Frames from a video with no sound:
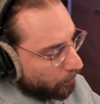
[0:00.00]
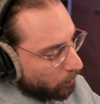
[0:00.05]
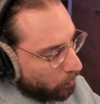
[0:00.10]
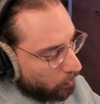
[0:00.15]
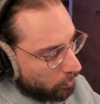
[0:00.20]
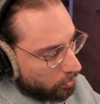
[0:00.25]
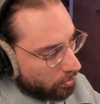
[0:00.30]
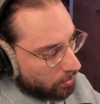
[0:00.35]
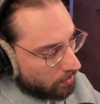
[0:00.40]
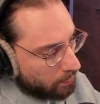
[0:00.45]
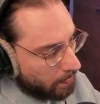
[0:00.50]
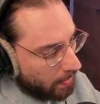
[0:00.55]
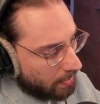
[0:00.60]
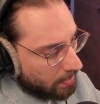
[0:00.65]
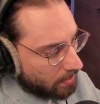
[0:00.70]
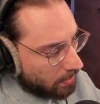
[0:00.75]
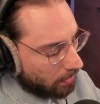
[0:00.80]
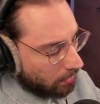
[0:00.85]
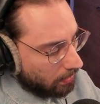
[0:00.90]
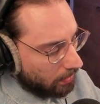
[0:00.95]
which is
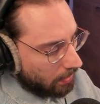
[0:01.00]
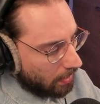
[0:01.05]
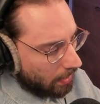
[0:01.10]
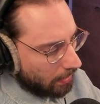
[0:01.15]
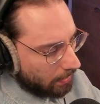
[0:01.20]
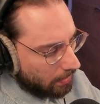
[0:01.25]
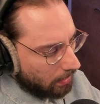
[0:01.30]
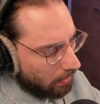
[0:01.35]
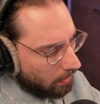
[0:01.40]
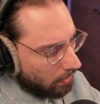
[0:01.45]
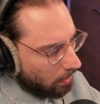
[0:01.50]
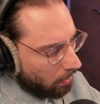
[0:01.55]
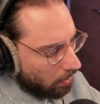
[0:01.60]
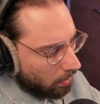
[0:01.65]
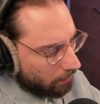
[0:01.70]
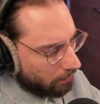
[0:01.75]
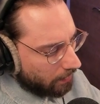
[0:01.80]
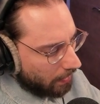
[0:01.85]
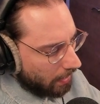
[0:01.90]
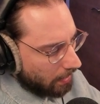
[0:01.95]
basically a
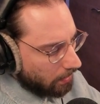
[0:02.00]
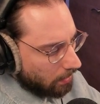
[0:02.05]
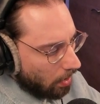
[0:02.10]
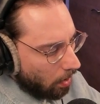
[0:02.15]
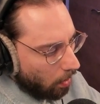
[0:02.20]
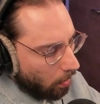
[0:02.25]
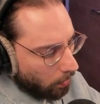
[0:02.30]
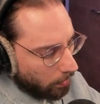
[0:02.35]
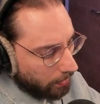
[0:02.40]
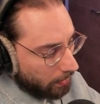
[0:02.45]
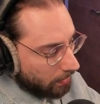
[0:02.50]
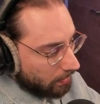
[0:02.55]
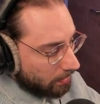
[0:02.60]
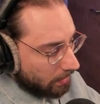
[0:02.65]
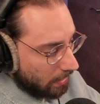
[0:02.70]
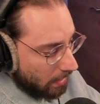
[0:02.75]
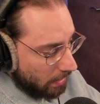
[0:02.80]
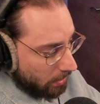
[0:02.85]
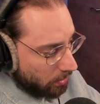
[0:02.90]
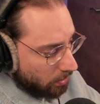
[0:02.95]
kickoff and
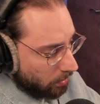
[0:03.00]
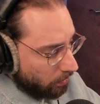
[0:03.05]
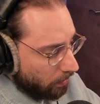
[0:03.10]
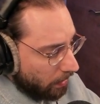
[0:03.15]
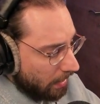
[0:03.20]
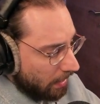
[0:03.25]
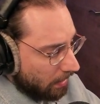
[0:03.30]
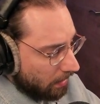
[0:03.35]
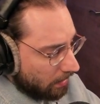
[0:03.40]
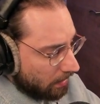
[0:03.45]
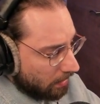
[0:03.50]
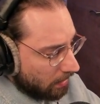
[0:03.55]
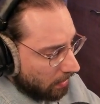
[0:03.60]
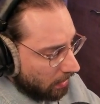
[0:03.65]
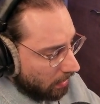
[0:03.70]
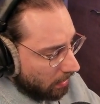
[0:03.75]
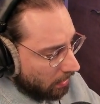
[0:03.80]
orientation week.